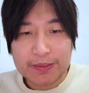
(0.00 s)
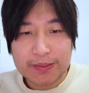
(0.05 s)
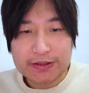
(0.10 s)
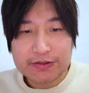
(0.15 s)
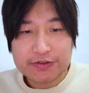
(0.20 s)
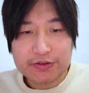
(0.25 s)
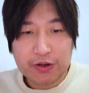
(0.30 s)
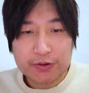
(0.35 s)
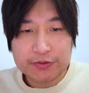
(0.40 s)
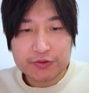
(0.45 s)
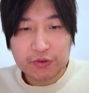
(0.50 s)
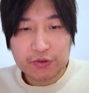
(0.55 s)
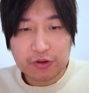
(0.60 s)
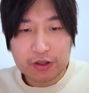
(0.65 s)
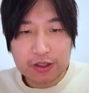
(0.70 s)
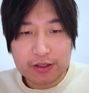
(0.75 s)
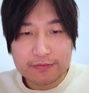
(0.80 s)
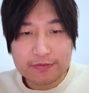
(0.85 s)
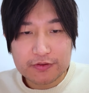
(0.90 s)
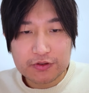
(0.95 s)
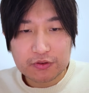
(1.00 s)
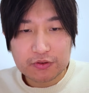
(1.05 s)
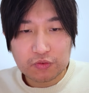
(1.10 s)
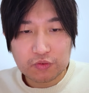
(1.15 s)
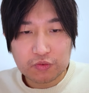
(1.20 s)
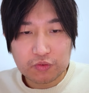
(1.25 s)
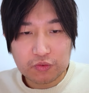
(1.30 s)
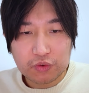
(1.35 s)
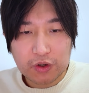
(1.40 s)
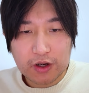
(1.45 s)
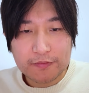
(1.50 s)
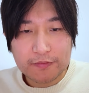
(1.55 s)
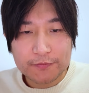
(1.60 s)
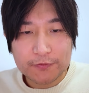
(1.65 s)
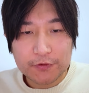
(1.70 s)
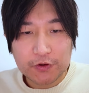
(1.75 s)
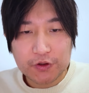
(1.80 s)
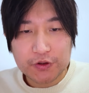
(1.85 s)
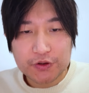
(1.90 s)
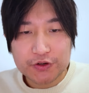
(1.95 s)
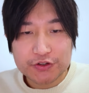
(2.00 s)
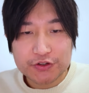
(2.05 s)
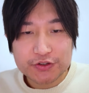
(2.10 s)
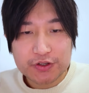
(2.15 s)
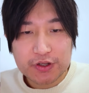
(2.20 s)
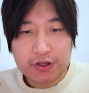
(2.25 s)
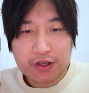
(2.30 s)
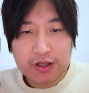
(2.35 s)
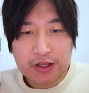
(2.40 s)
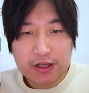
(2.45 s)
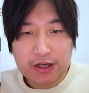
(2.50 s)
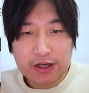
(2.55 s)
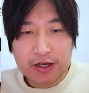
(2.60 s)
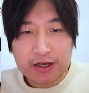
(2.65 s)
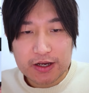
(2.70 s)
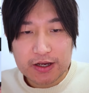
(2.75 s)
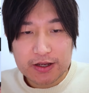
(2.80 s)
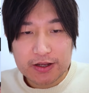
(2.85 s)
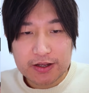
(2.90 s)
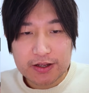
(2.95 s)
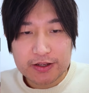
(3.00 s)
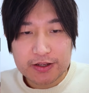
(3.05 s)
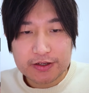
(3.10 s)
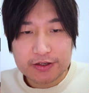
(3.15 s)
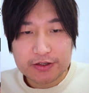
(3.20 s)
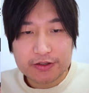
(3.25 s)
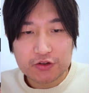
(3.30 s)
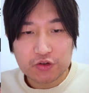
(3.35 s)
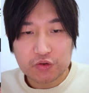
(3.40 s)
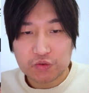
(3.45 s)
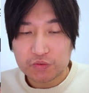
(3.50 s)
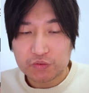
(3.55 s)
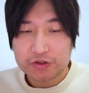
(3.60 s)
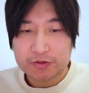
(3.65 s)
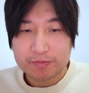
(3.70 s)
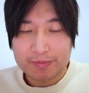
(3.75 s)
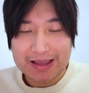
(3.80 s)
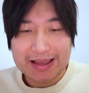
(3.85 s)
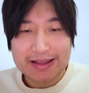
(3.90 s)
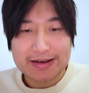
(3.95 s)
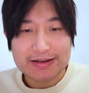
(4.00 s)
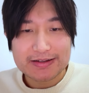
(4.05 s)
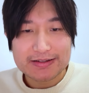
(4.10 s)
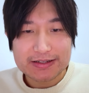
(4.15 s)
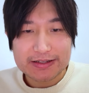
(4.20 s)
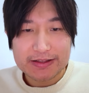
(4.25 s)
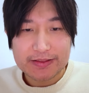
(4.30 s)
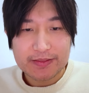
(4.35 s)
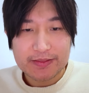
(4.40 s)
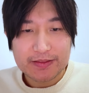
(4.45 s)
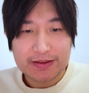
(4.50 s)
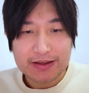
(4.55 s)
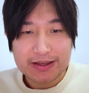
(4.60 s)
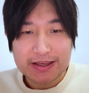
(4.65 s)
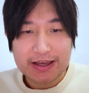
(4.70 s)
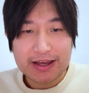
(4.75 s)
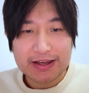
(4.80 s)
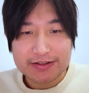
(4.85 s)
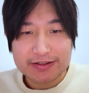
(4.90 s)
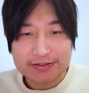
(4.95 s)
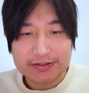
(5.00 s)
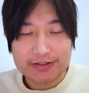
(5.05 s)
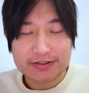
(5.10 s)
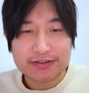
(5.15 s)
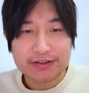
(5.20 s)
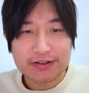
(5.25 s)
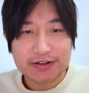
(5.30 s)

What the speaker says: but this also gives you $12 uh, to spend in AI